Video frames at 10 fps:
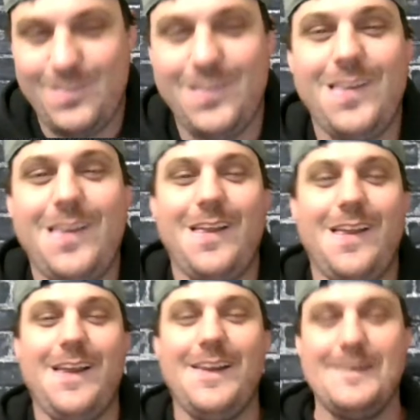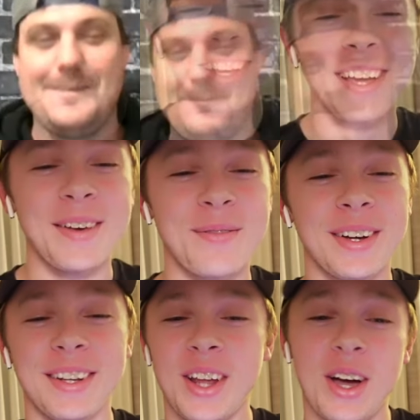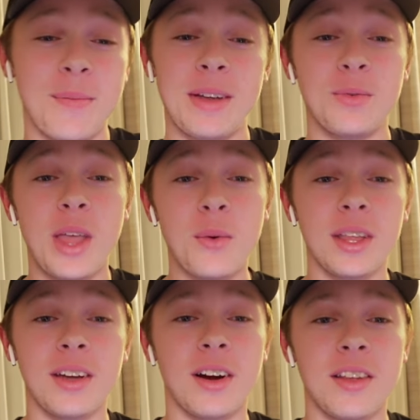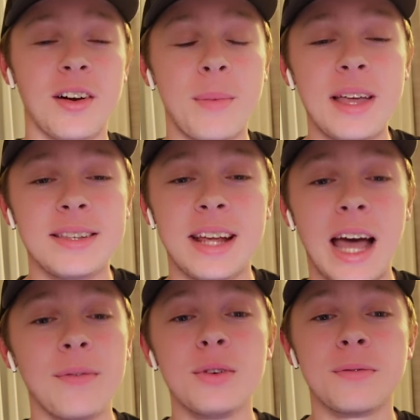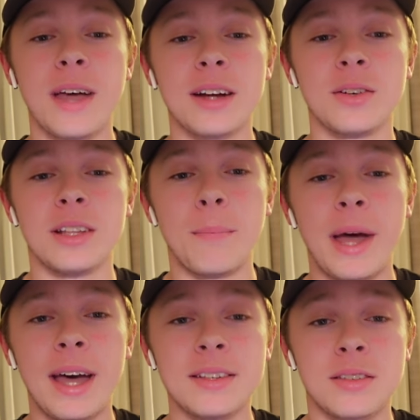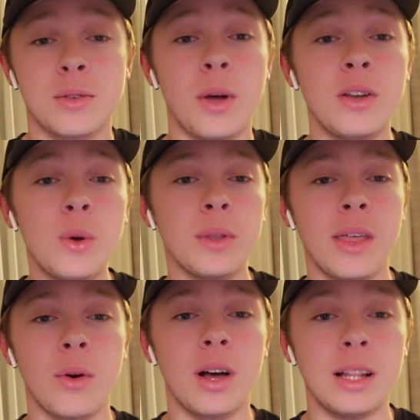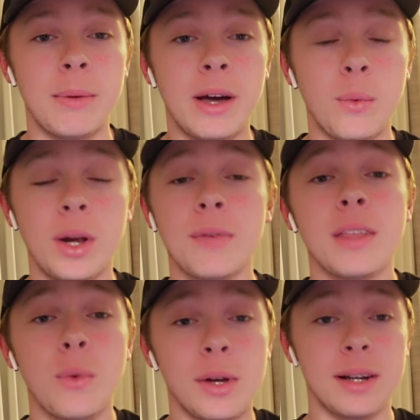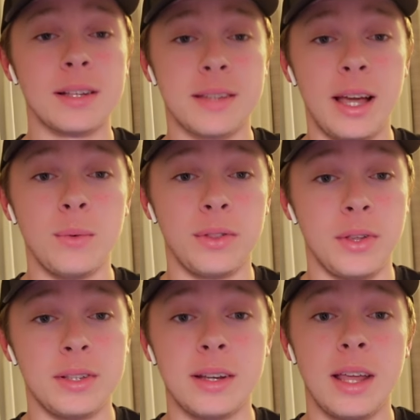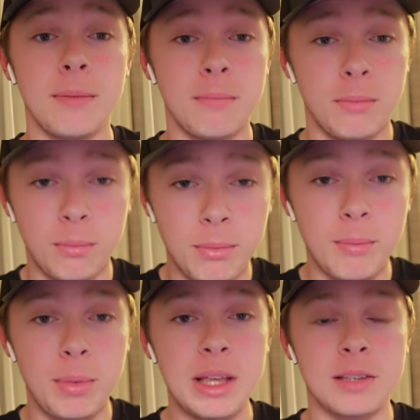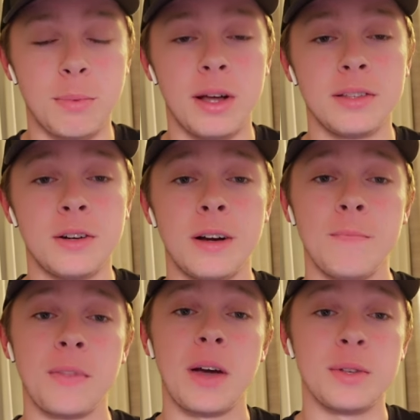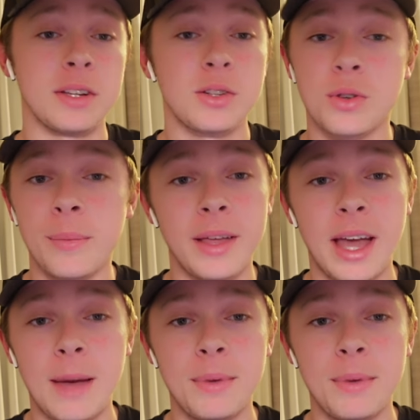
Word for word: yeah, I noticed that. But no, I mean they really are. They're amazing. I've used Factor in the past, so I knew what they were all about. Whenever they wanted to sign with us and, and be a sponsor, I was extremely happy,